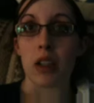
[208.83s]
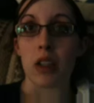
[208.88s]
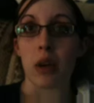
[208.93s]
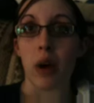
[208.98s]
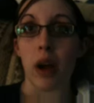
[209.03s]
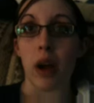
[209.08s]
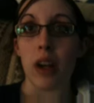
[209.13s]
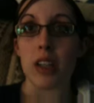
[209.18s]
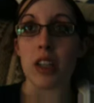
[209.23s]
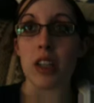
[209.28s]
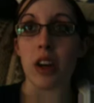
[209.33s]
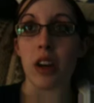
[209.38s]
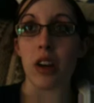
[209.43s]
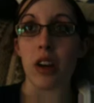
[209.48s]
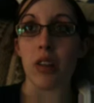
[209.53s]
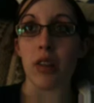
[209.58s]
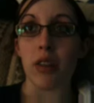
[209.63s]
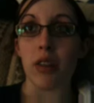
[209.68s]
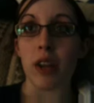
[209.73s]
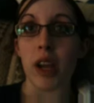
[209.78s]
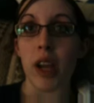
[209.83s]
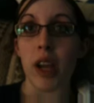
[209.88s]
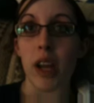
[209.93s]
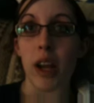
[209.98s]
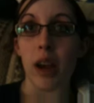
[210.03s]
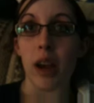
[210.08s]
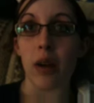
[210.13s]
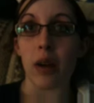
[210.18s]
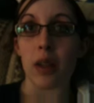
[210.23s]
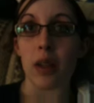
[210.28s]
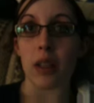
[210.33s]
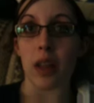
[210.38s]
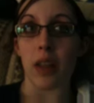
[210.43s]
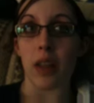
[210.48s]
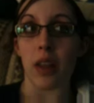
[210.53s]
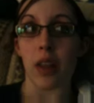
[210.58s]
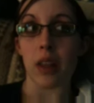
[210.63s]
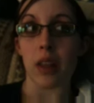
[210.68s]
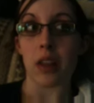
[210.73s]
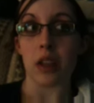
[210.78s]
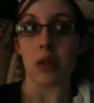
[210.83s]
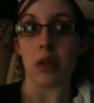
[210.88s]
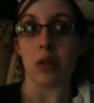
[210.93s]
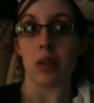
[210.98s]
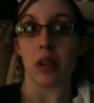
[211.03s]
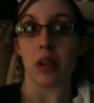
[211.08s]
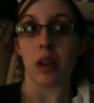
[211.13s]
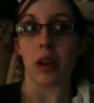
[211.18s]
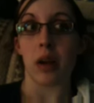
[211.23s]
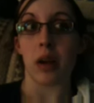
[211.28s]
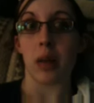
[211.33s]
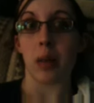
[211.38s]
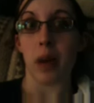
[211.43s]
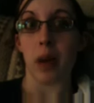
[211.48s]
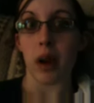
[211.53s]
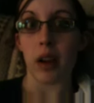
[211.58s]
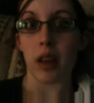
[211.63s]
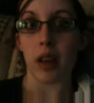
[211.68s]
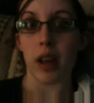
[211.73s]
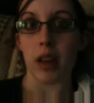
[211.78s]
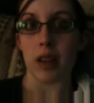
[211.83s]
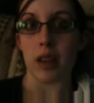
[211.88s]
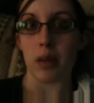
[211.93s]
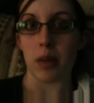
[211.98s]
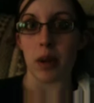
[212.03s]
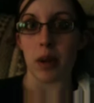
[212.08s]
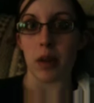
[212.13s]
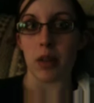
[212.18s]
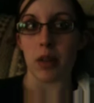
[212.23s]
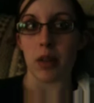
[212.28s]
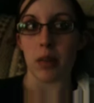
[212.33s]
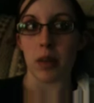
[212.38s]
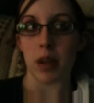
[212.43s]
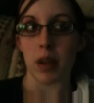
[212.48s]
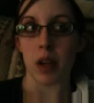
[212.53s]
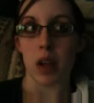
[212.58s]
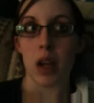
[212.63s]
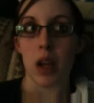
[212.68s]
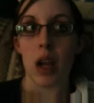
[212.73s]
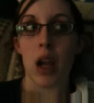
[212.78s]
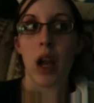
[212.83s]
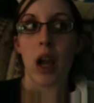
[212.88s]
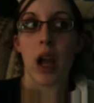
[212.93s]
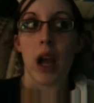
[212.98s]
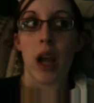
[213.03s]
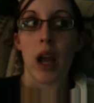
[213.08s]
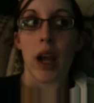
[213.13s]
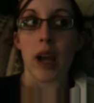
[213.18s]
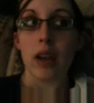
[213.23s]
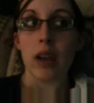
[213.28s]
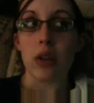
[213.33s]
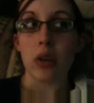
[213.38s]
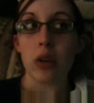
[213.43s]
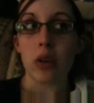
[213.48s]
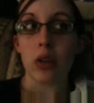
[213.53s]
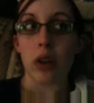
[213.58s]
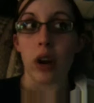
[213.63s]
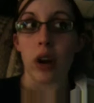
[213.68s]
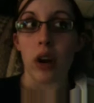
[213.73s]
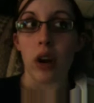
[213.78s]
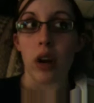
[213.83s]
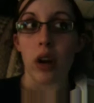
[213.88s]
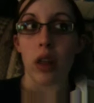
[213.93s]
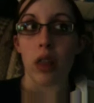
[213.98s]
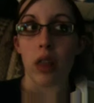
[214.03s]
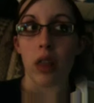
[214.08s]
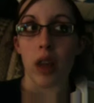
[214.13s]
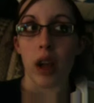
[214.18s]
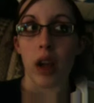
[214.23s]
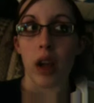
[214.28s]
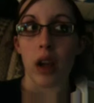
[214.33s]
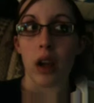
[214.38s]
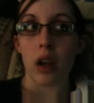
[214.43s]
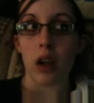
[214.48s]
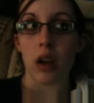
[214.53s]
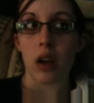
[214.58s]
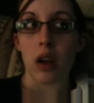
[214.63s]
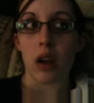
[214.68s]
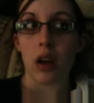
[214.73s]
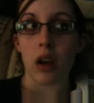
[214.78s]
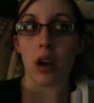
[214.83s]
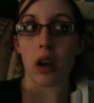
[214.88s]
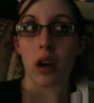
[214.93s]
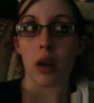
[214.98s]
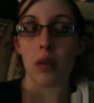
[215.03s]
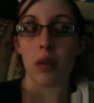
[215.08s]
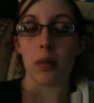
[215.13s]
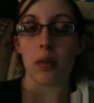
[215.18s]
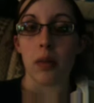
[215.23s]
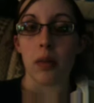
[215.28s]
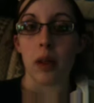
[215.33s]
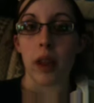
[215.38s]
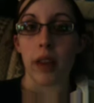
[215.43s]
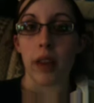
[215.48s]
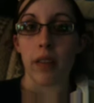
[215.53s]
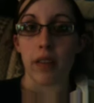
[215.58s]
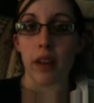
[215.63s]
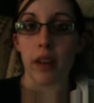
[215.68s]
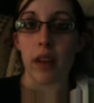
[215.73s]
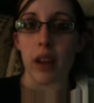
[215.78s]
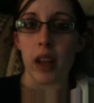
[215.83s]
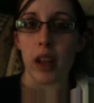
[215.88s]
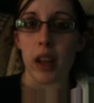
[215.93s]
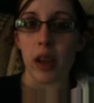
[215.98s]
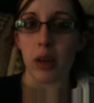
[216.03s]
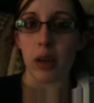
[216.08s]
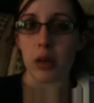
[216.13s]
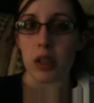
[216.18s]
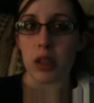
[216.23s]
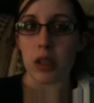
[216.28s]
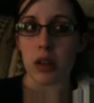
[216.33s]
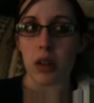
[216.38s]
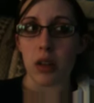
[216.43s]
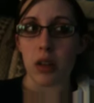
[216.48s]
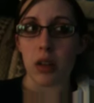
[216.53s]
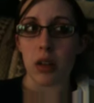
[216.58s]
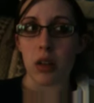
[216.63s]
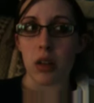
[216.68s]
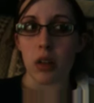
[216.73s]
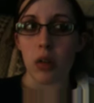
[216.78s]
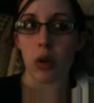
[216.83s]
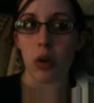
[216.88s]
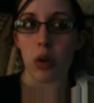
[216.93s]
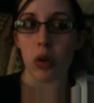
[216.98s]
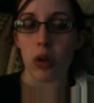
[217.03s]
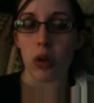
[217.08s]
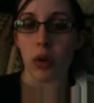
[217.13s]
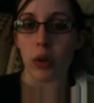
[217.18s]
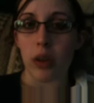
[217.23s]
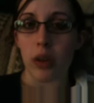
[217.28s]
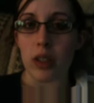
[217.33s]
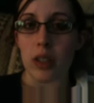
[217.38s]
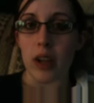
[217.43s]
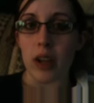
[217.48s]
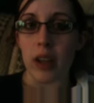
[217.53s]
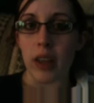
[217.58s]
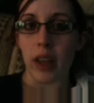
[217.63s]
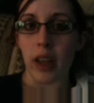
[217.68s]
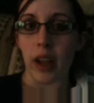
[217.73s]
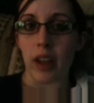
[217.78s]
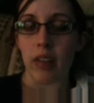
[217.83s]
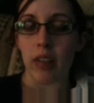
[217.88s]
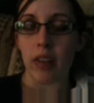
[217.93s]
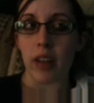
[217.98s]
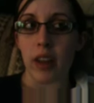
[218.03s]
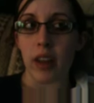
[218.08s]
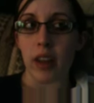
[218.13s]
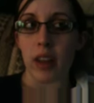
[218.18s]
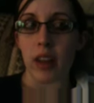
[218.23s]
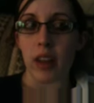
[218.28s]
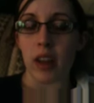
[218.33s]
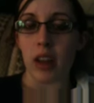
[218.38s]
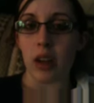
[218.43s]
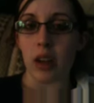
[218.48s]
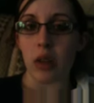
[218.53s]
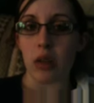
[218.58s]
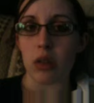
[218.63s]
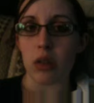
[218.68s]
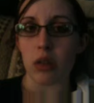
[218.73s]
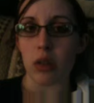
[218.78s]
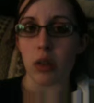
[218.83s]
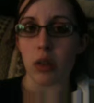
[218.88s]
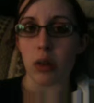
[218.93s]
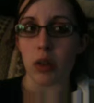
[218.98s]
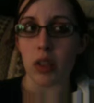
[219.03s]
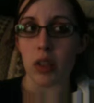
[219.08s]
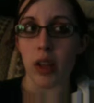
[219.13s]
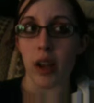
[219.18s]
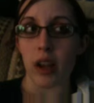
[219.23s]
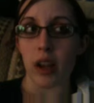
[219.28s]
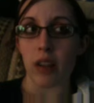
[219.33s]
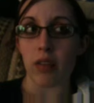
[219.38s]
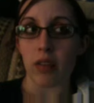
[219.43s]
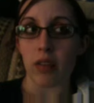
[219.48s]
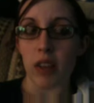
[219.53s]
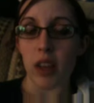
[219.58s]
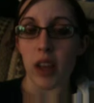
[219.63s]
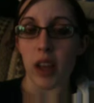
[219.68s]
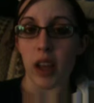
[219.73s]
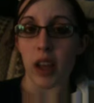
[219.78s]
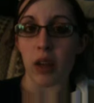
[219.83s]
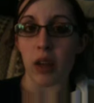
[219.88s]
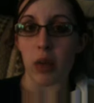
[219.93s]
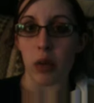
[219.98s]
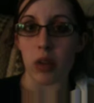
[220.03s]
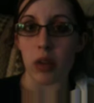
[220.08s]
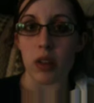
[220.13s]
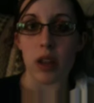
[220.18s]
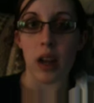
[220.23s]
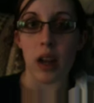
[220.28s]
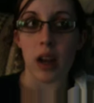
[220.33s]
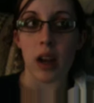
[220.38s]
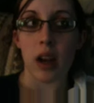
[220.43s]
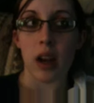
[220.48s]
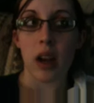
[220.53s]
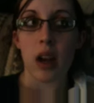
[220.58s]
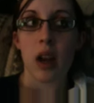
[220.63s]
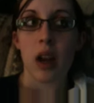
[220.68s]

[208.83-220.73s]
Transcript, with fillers: So I started freaking out because I thought that she was going to end up paralyzing me or something. And I told her that um, it felt like it was in only one side. Like I felt like the needle was only in one side. I could feel it in one side.